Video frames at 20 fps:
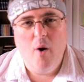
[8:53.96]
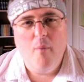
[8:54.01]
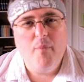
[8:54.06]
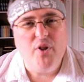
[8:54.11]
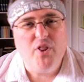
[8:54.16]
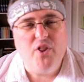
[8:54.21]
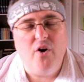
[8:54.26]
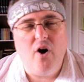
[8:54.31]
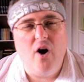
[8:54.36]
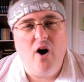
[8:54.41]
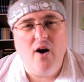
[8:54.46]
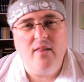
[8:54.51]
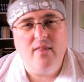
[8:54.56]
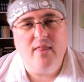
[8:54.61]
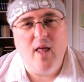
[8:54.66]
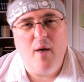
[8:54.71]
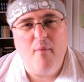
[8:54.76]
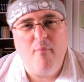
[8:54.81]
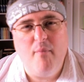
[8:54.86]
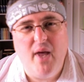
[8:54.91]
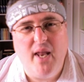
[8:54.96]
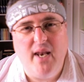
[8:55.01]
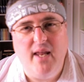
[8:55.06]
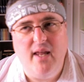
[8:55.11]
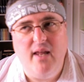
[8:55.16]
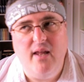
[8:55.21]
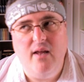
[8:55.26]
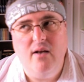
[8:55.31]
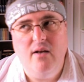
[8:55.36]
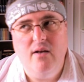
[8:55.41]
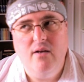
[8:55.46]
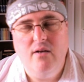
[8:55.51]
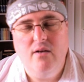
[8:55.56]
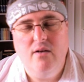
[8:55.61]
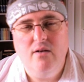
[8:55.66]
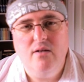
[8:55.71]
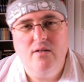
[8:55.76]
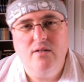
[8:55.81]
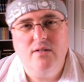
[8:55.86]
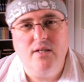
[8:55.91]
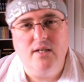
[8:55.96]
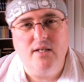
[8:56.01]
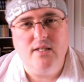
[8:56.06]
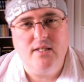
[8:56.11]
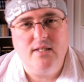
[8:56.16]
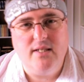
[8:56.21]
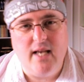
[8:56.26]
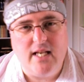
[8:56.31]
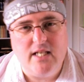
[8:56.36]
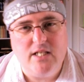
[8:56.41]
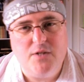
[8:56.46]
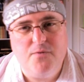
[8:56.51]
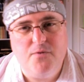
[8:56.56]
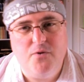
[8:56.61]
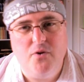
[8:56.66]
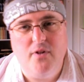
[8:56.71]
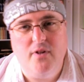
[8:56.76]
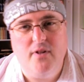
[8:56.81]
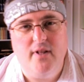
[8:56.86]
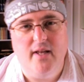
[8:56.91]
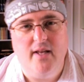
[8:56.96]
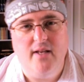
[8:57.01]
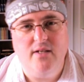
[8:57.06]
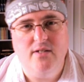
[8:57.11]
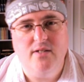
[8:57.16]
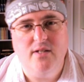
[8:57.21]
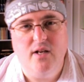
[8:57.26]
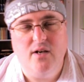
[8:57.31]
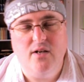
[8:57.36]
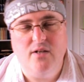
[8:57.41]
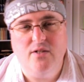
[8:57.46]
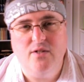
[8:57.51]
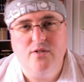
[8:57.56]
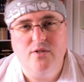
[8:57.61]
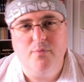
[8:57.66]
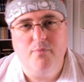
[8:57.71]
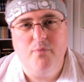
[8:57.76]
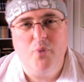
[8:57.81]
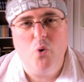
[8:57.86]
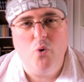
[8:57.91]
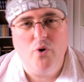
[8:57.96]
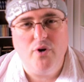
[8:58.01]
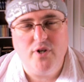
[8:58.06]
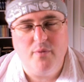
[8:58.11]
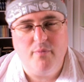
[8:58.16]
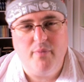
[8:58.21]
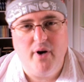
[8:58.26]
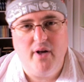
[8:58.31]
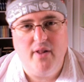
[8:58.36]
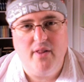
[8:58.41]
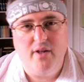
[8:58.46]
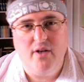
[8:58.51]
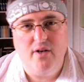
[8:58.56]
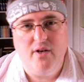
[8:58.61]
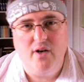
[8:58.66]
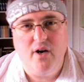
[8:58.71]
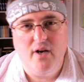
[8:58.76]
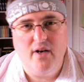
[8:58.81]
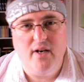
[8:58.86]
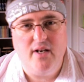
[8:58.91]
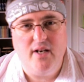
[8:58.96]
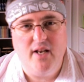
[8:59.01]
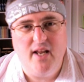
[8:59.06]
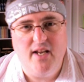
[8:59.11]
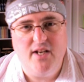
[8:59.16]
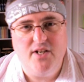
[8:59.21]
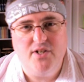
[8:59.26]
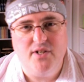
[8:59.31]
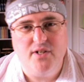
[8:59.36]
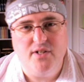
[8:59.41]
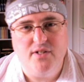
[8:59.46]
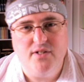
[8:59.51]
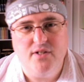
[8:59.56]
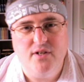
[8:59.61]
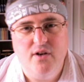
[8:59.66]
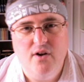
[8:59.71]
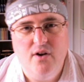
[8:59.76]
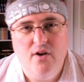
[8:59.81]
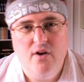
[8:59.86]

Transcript: But there aren't that many successful things that are supported by the United Nations